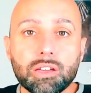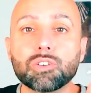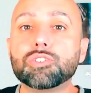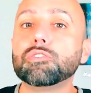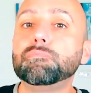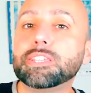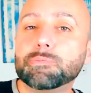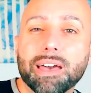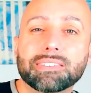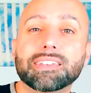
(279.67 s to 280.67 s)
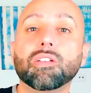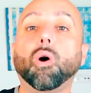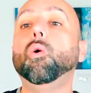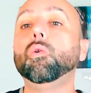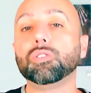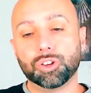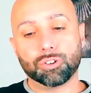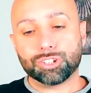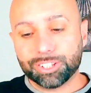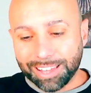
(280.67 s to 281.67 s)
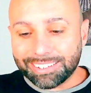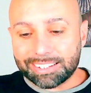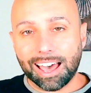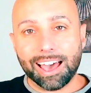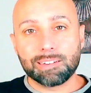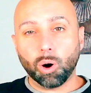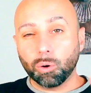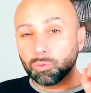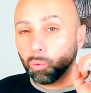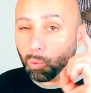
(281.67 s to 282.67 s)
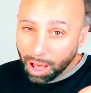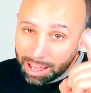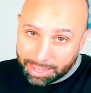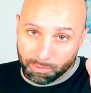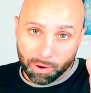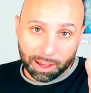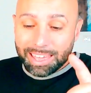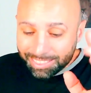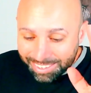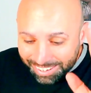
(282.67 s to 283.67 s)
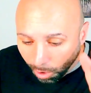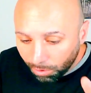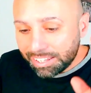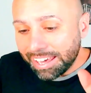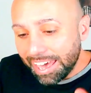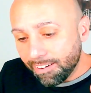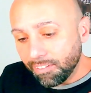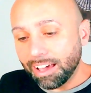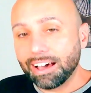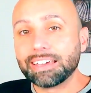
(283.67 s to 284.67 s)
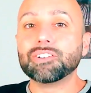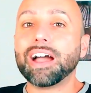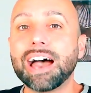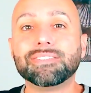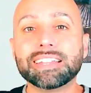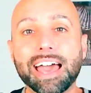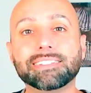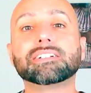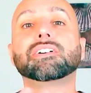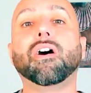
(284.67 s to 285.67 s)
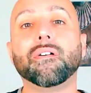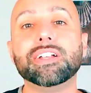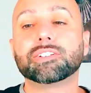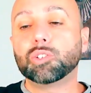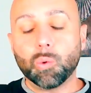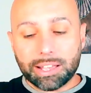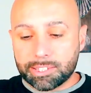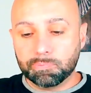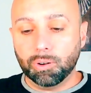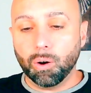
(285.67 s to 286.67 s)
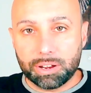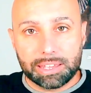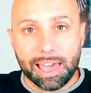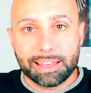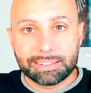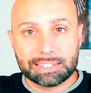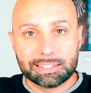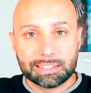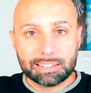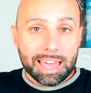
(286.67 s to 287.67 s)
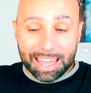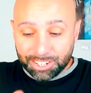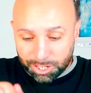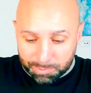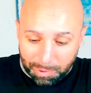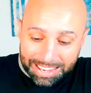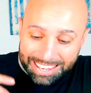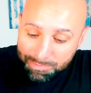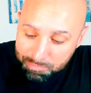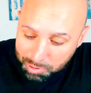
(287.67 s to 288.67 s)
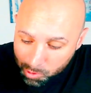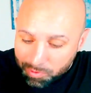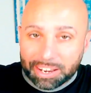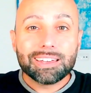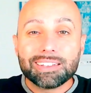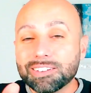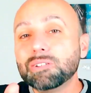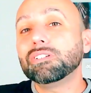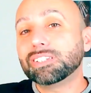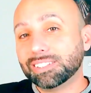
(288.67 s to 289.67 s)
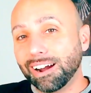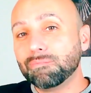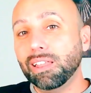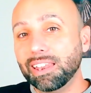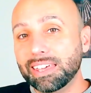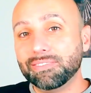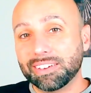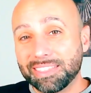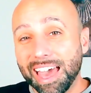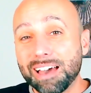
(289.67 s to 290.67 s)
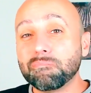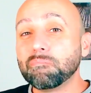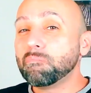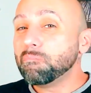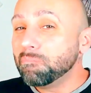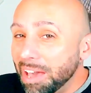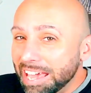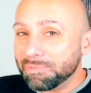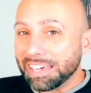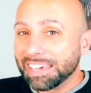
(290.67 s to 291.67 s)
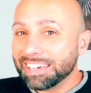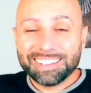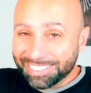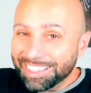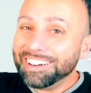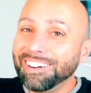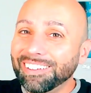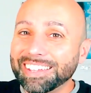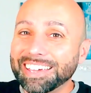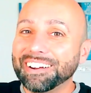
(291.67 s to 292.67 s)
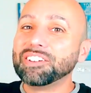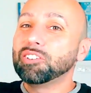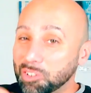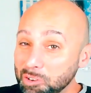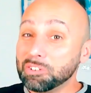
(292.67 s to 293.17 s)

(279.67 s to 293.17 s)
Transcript: you should be spending all your study time on one area, the only area you haven't had the courage to explore yet. And just by improving it, you will start believing that maybe not only are you good